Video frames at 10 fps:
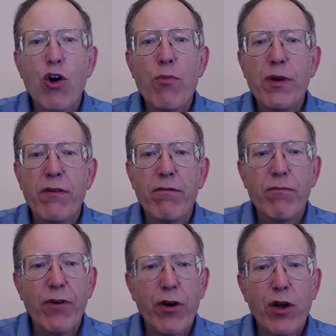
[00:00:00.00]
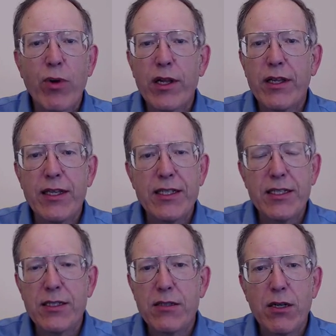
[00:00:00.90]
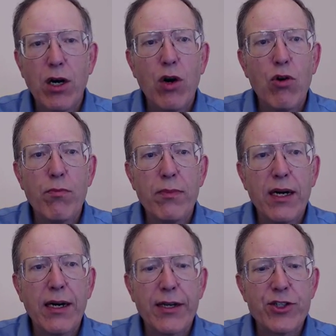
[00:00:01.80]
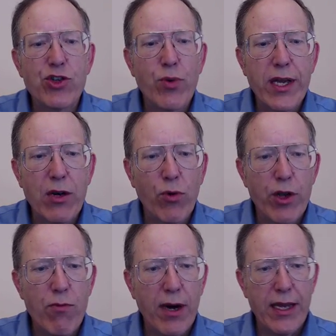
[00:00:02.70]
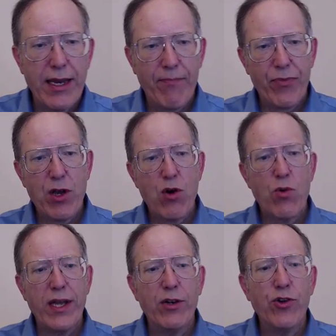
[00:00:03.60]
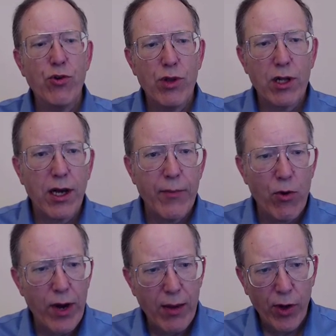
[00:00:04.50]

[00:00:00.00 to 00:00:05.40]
open very quickly. This is the home screen where you might go into the climate web,